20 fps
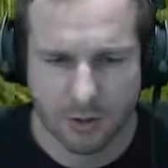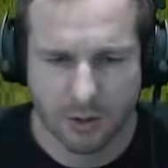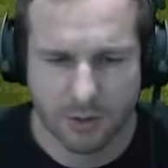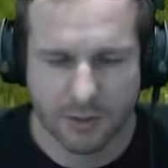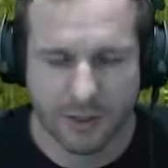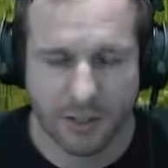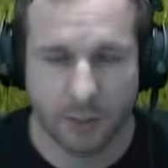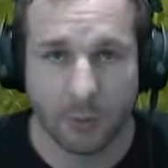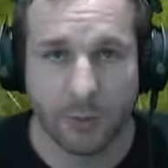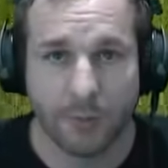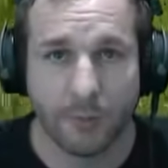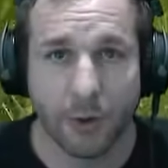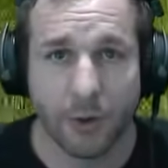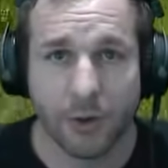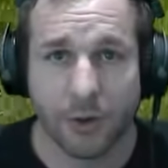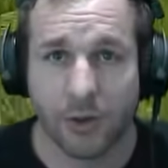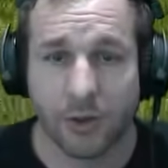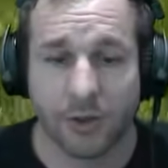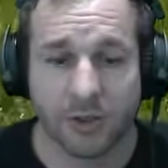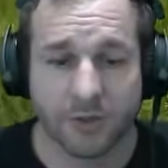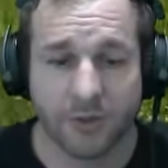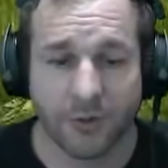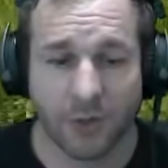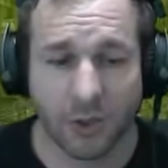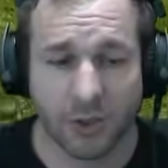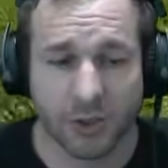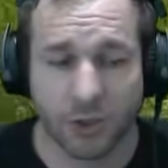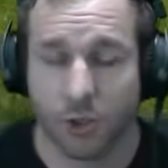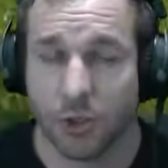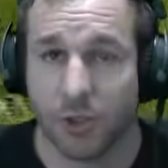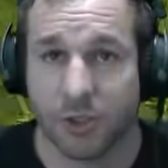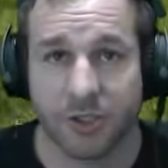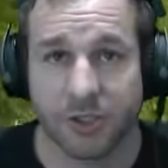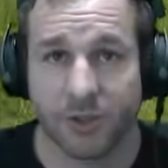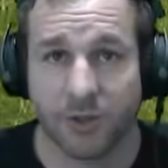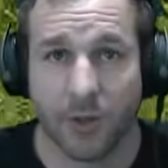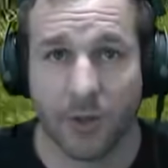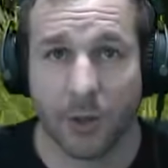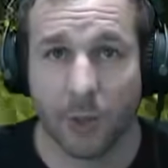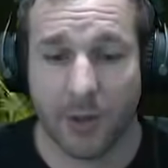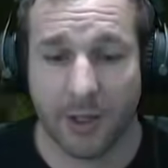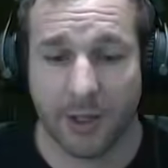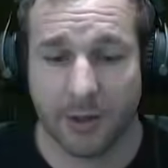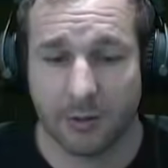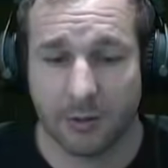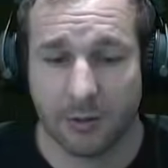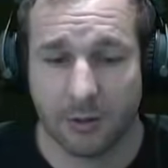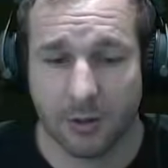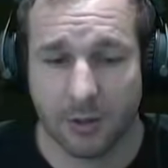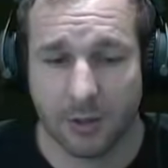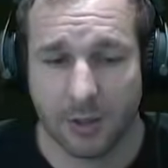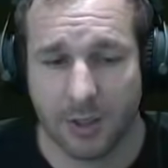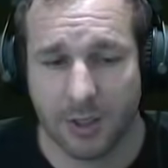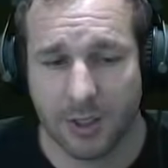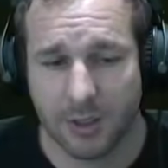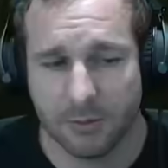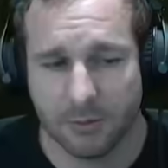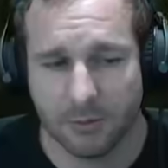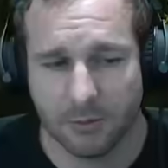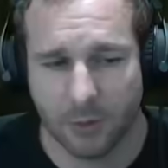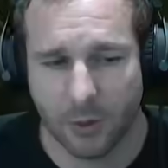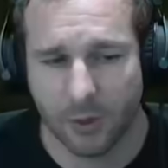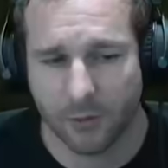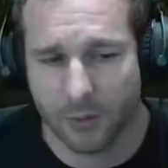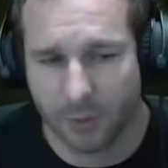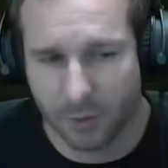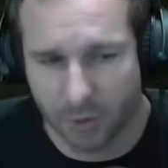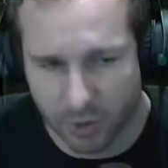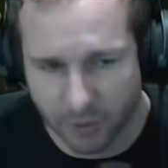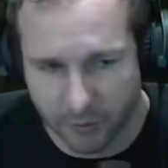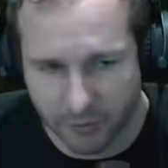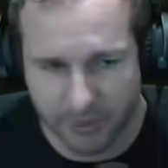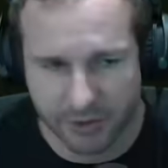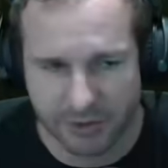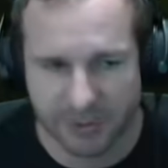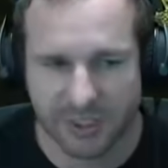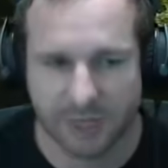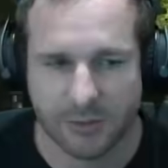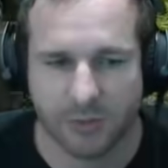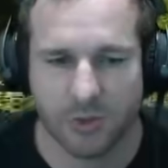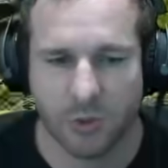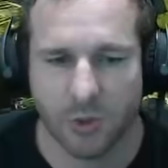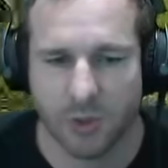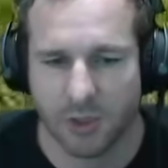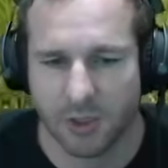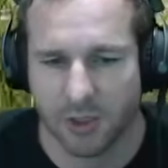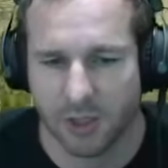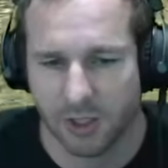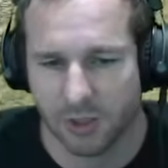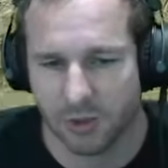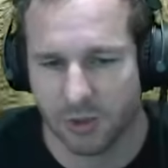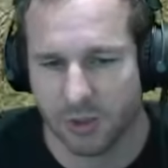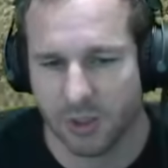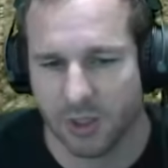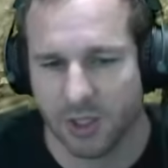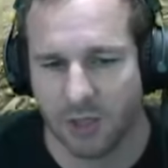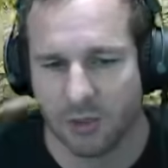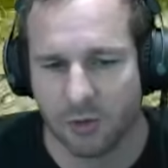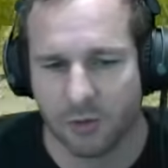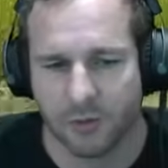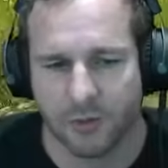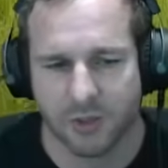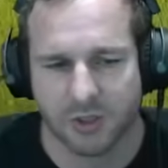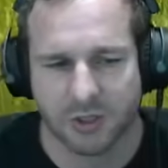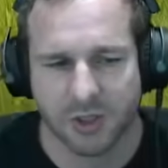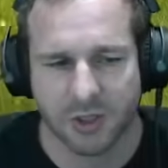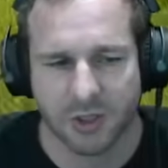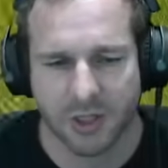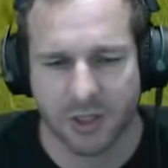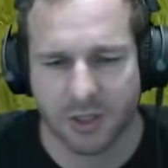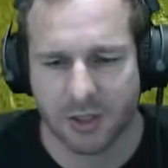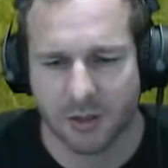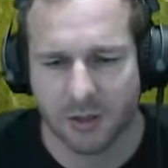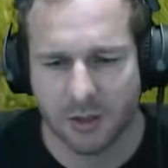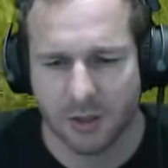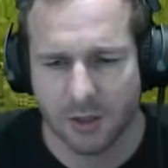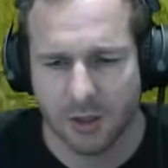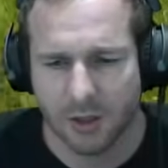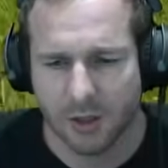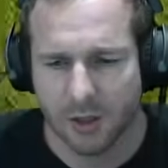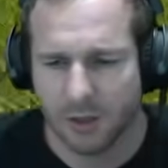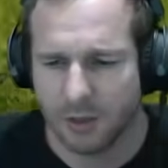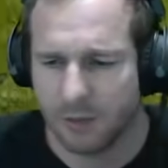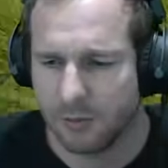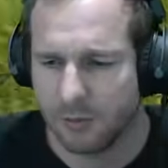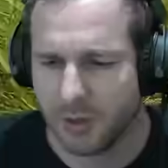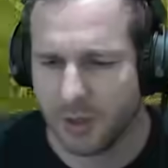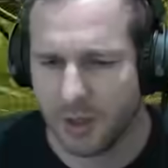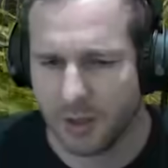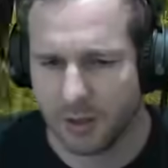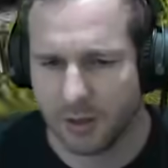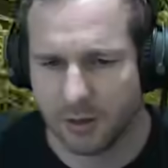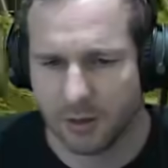Now, with both of those fights, you could have just ran away. I've got my confidence up so I can actually take on fights like that. But...